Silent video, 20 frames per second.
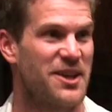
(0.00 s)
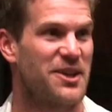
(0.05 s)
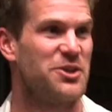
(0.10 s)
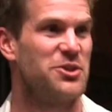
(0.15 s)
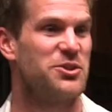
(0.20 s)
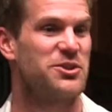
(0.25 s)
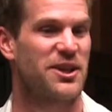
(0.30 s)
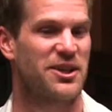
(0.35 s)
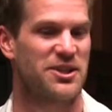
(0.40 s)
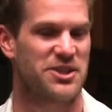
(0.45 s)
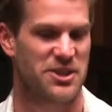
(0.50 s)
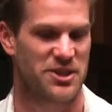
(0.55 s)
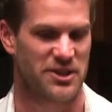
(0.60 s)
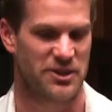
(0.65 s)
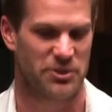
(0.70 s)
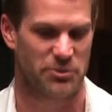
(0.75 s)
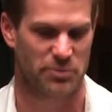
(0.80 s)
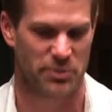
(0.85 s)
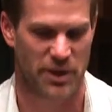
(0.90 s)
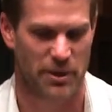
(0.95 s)
Can you tell us a
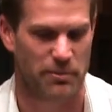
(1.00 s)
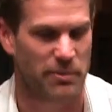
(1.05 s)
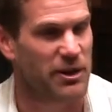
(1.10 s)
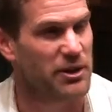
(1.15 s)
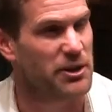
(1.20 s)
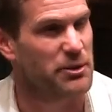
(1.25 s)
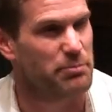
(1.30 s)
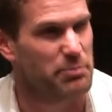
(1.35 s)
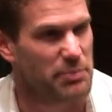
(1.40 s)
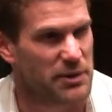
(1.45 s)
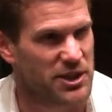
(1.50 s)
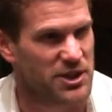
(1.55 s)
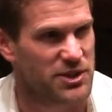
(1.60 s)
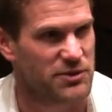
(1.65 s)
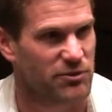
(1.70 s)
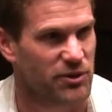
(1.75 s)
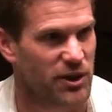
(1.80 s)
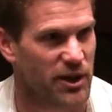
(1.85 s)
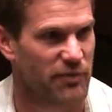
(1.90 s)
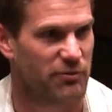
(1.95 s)
little bit about the beach
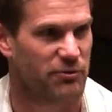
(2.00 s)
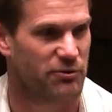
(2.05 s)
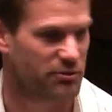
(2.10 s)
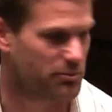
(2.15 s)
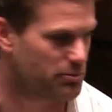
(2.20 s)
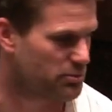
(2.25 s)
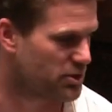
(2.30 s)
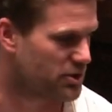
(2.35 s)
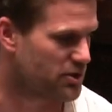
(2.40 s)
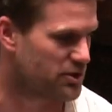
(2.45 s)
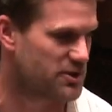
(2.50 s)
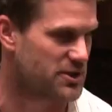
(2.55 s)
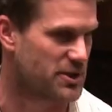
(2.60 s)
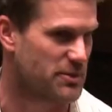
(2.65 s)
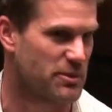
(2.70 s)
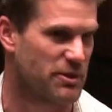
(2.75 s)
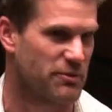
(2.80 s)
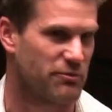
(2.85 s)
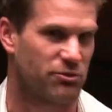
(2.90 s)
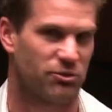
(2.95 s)
fight? Because, I
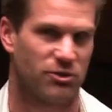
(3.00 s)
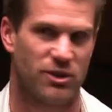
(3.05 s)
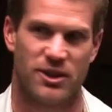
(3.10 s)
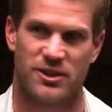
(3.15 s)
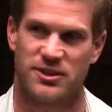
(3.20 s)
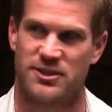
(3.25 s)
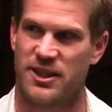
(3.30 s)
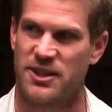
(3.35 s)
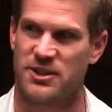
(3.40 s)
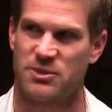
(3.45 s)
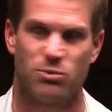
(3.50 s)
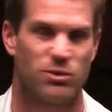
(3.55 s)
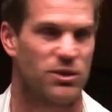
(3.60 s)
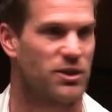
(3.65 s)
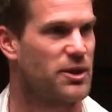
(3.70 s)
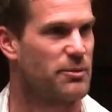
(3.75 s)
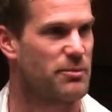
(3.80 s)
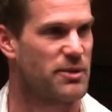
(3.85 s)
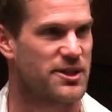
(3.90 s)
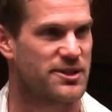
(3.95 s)
mean, for us, that's one
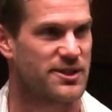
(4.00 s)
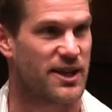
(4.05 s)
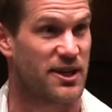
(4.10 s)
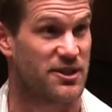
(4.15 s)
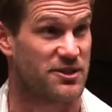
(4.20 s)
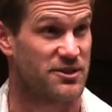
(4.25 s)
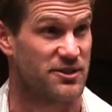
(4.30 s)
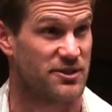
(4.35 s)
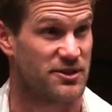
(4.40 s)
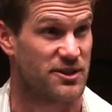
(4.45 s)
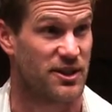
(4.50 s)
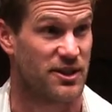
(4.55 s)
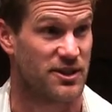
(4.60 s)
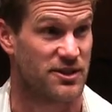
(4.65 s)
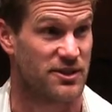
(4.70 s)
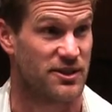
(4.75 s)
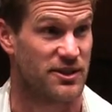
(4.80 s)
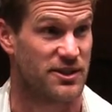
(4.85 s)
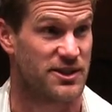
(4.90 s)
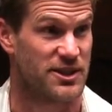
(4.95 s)
of the best action
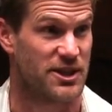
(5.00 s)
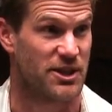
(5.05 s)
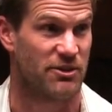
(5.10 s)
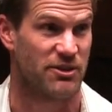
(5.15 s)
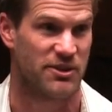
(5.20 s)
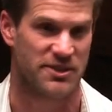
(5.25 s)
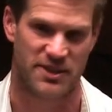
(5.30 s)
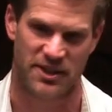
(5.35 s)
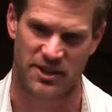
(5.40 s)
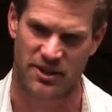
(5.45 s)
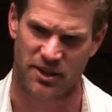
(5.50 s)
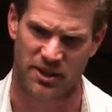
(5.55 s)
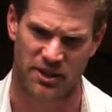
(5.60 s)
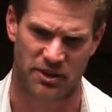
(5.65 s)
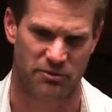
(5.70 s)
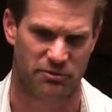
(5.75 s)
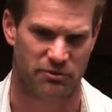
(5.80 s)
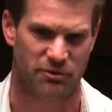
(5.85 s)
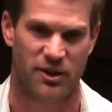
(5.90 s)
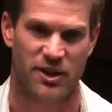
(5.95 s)
scenes in the series, and like
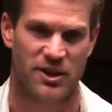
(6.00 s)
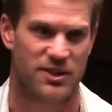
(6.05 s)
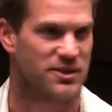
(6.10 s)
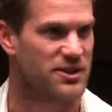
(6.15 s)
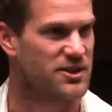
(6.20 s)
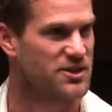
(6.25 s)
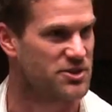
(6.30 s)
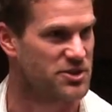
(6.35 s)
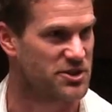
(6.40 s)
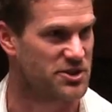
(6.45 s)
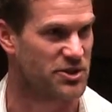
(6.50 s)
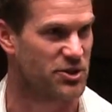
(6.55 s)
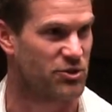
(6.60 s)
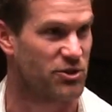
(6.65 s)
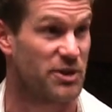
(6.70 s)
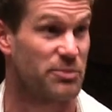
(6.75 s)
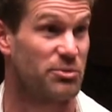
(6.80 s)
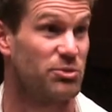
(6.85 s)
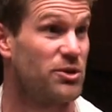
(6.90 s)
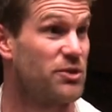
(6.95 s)
sure. the fight is just
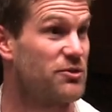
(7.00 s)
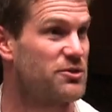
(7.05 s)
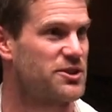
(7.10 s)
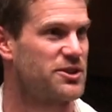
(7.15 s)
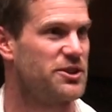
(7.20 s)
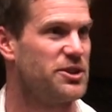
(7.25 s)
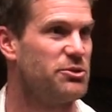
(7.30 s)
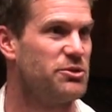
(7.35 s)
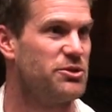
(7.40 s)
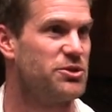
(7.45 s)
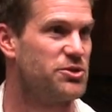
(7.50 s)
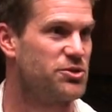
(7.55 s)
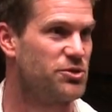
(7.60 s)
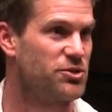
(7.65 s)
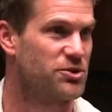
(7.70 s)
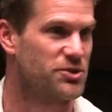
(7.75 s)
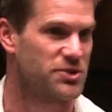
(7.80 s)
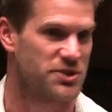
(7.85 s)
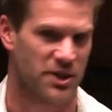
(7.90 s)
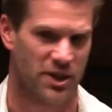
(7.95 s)
incredible. Obviously, you and
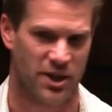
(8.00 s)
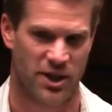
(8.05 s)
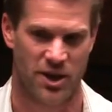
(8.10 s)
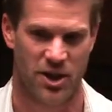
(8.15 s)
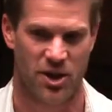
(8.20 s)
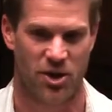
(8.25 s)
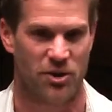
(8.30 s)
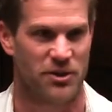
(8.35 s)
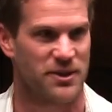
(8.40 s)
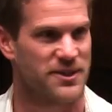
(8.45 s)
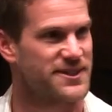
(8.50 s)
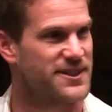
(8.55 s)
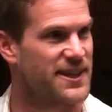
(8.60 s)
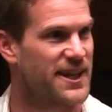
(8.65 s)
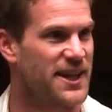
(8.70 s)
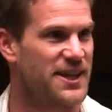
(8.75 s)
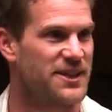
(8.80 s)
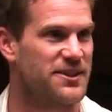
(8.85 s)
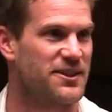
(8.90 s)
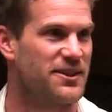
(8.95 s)
George sure. on the
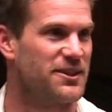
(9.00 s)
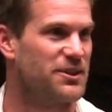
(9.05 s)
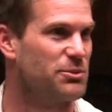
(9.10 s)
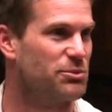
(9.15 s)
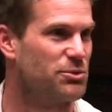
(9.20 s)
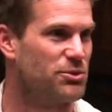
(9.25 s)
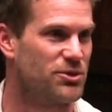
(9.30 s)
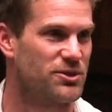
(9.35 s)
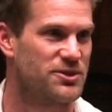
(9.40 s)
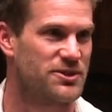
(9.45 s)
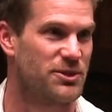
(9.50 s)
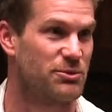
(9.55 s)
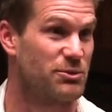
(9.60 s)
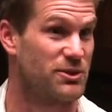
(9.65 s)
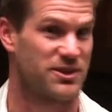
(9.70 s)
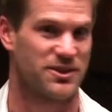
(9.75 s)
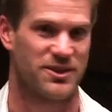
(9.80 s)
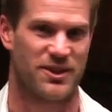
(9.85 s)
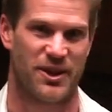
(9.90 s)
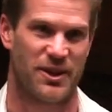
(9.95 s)
sand in the water,
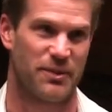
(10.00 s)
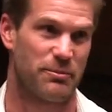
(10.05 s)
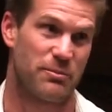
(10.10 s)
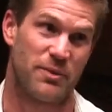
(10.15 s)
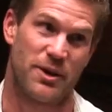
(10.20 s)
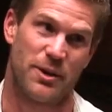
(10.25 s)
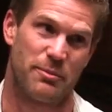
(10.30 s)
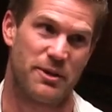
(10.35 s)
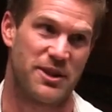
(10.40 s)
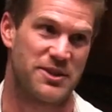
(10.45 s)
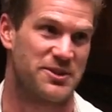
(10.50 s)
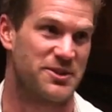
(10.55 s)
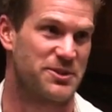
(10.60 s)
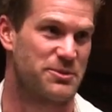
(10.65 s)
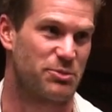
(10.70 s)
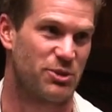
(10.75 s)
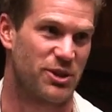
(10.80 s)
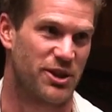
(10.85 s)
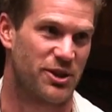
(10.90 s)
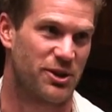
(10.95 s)
which sure. I imagine is
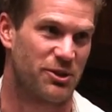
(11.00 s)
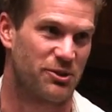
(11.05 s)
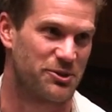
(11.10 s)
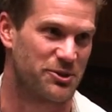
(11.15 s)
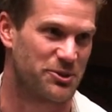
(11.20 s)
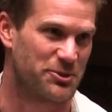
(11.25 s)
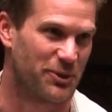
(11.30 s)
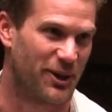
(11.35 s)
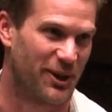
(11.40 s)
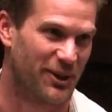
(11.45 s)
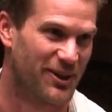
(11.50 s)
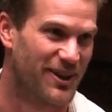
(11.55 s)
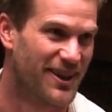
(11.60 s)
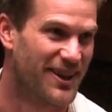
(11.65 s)
pretty cold as well.